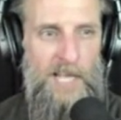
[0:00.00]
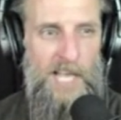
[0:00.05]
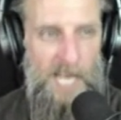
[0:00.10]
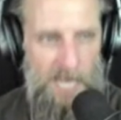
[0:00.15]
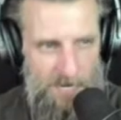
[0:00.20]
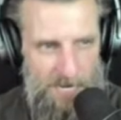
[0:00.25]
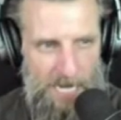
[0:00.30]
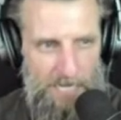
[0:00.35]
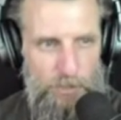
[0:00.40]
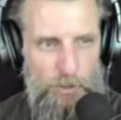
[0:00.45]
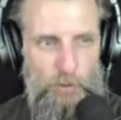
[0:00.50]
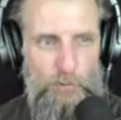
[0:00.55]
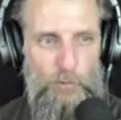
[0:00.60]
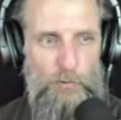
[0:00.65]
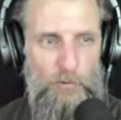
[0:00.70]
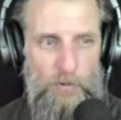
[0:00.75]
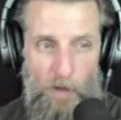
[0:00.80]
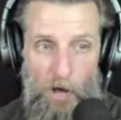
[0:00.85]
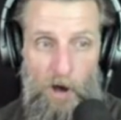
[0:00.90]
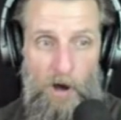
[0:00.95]
Natural
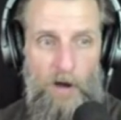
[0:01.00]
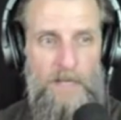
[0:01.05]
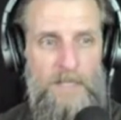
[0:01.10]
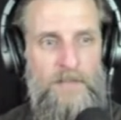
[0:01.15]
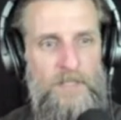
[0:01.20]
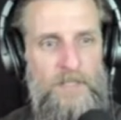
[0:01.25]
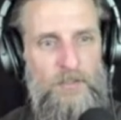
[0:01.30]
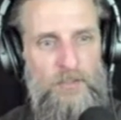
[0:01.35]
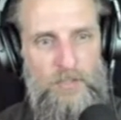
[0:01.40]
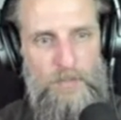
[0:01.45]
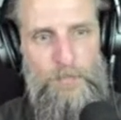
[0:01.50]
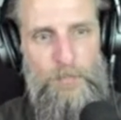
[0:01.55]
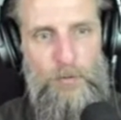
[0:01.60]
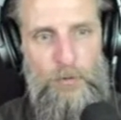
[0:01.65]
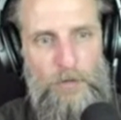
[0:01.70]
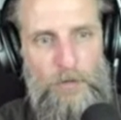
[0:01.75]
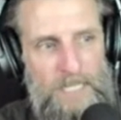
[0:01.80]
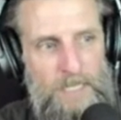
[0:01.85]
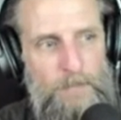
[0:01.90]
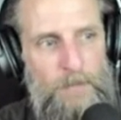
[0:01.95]
law is a
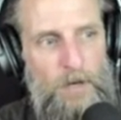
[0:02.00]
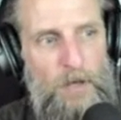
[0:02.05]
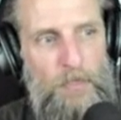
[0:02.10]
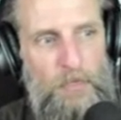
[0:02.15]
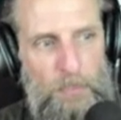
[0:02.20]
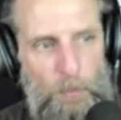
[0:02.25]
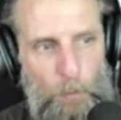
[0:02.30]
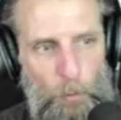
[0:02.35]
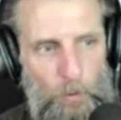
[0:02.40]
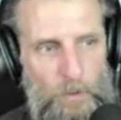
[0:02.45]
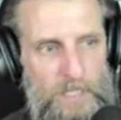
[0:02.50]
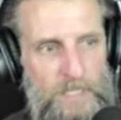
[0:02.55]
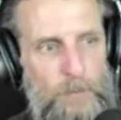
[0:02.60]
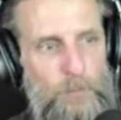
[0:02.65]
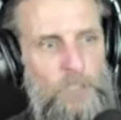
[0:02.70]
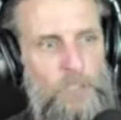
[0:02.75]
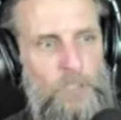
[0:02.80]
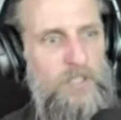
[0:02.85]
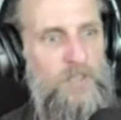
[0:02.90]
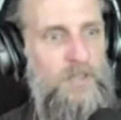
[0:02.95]
supreme authority
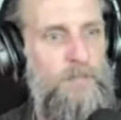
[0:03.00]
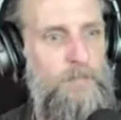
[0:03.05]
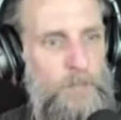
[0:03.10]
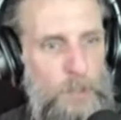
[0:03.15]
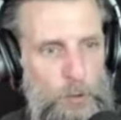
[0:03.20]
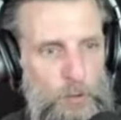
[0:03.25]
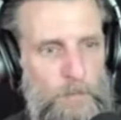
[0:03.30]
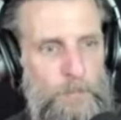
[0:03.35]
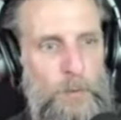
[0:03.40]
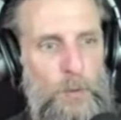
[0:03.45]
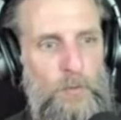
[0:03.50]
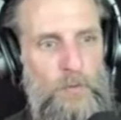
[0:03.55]
which is immutable,